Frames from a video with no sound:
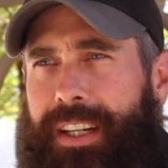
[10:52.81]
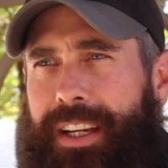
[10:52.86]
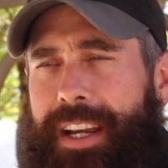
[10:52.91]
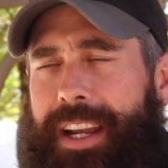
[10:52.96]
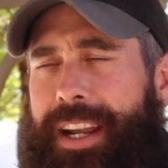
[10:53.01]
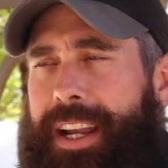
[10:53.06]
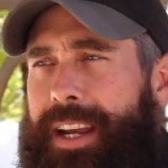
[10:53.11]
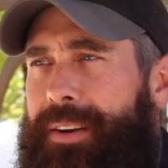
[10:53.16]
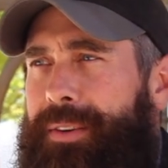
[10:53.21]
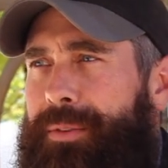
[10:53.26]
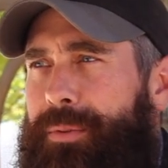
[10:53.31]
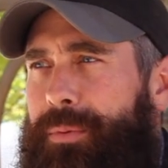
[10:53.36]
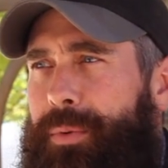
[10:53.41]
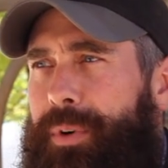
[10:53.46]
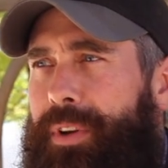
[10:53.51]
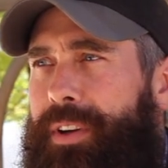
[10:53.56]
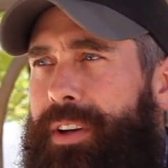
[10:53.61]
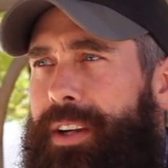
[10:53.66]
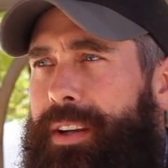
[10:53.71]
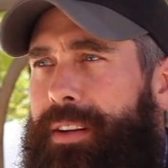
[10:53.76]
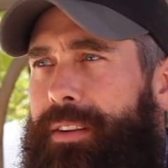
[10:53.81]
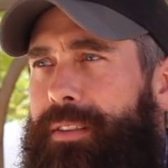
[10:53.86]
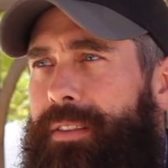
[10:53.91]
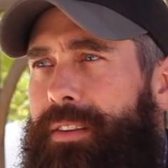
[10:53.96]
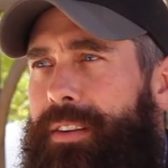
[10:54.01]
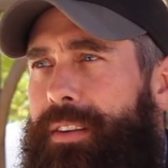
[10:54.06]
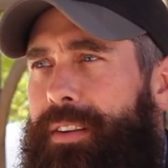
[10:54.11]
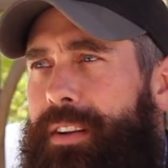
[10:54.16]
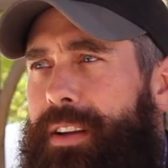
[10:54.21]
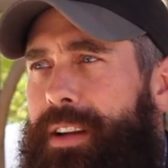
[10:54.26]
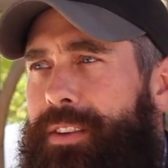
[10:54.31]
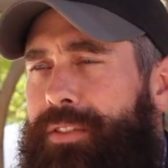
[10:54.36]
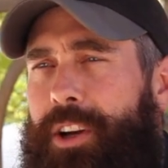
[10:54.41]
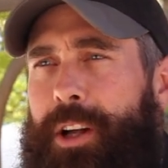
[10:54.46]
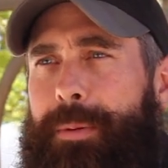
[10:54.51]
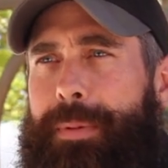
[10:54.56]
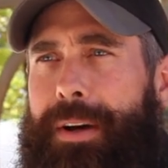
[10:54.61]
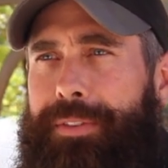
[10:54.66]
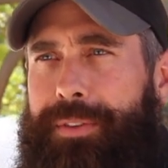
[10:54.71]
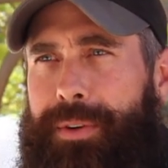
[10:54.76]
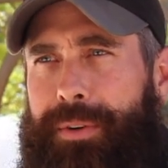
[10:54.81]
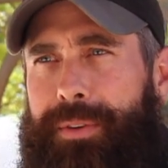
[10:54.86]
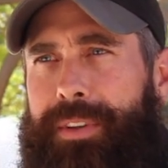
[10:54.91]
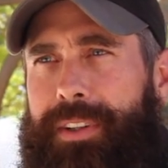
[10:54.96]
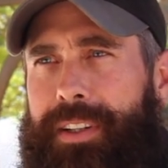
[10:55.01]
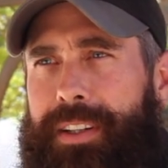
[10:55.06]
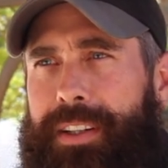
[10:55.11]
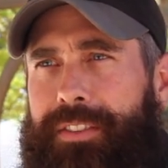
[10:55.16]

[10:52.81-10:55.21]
And really, it's all about Torah.